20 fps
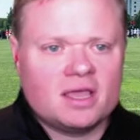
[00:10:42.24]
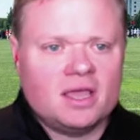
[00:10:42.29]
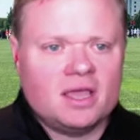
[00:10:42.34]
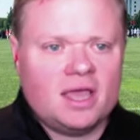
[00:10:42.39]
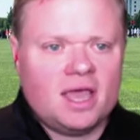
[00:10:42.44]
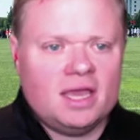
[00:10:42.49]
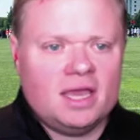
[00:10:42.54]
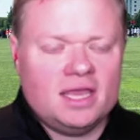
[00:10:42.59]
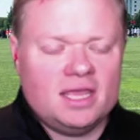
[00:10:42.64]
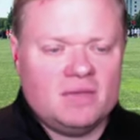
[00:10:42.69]

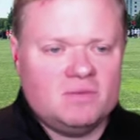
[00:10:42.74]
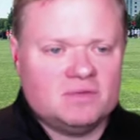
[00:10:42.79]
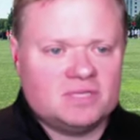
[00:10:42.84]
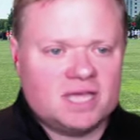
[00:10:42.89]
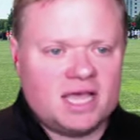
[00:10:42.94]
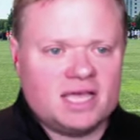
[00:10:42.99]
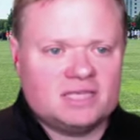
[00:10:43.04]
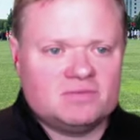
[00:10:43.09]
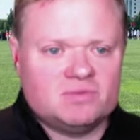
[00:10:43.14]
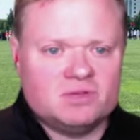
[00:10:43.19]
and he was
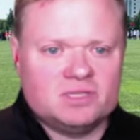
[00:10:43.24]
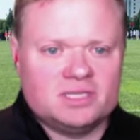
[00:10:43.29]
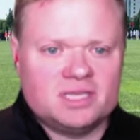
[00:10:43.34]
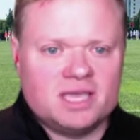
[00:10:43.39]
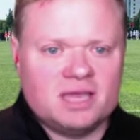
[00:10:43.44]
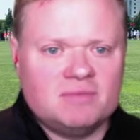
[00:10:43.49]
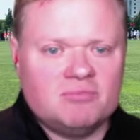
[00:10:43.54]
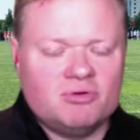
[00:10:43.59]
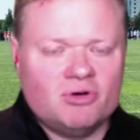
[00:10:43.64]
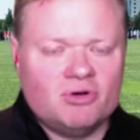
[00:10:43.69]
asked once
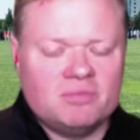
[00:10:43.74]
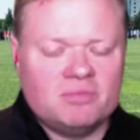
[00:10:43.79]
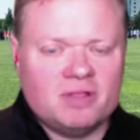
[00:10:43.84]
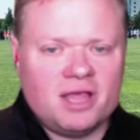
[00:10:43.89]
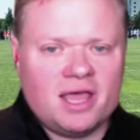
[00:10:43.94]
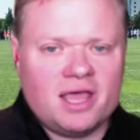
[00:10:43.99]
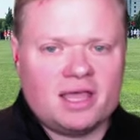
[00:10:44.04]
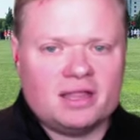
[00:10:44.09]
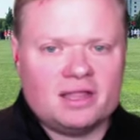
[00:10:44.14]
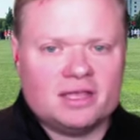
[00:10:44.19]
again, point
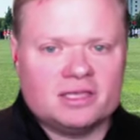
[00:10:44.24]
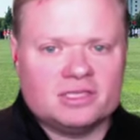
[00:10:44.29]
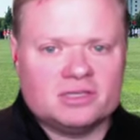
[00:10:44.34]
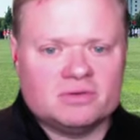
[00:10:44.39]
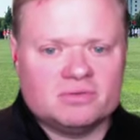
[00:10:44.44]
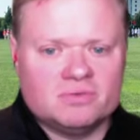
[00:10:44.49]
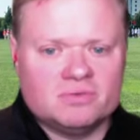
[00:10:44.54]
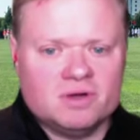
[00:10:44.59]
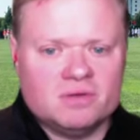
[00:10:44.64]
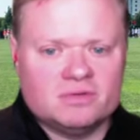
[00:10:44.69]
blank, like, so
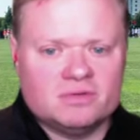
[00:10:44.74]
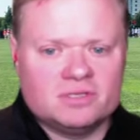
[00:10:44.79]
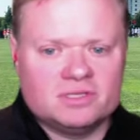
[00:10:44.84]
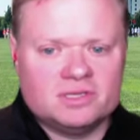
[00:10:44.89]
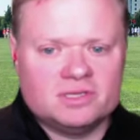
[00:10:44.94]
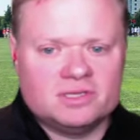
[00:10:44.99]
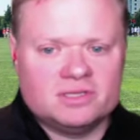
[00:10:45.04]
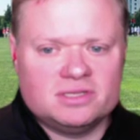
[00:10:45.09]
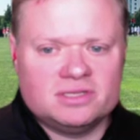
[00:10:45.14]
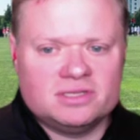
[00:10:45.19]
what was
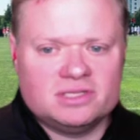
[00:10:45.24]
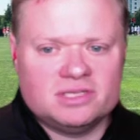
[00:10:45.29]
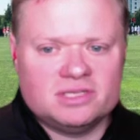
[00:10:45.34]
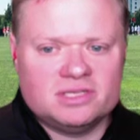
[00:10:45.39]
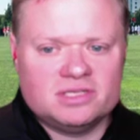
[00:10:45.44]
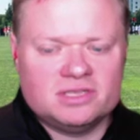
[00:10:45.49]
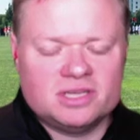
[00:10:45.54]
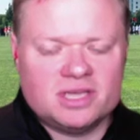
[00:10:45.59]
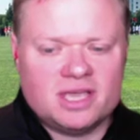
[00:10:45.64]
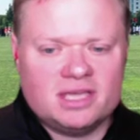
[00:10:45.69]
the
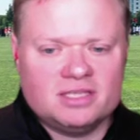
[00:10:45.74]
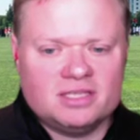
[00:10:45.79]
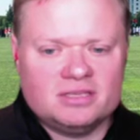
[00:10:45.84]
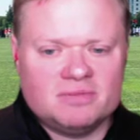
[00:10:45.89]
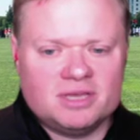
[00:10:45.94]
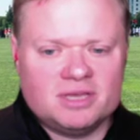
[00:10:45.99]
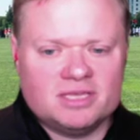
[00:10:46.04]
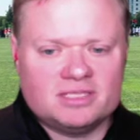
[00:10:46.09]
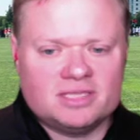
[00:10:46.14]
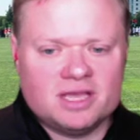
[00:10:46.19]
decision to cancel
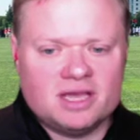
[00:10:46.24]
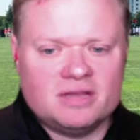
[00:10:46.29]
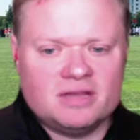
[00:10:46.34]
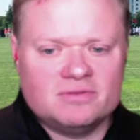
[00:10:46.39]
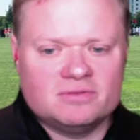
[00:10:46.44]
based on?